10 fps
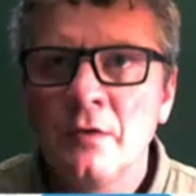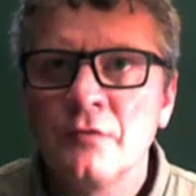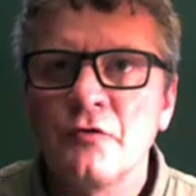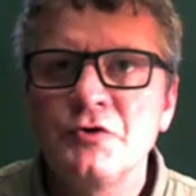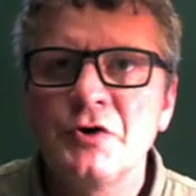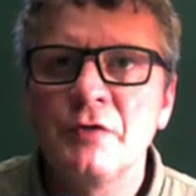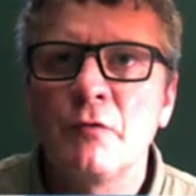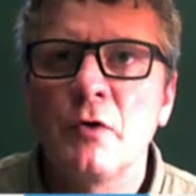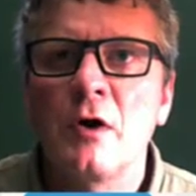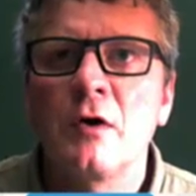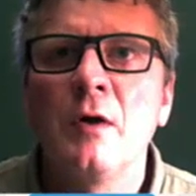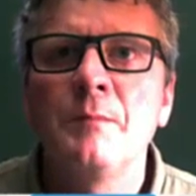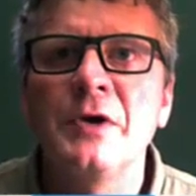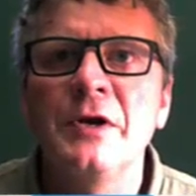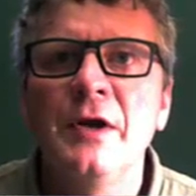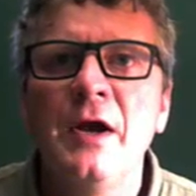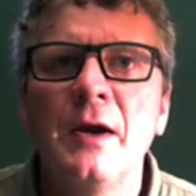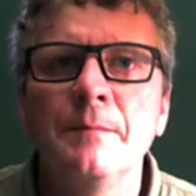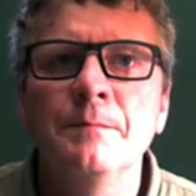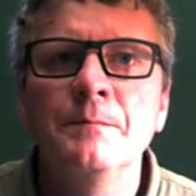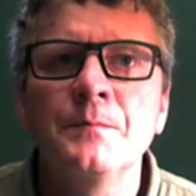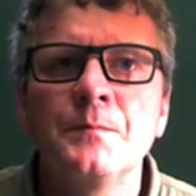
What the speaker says: Searching for our company name,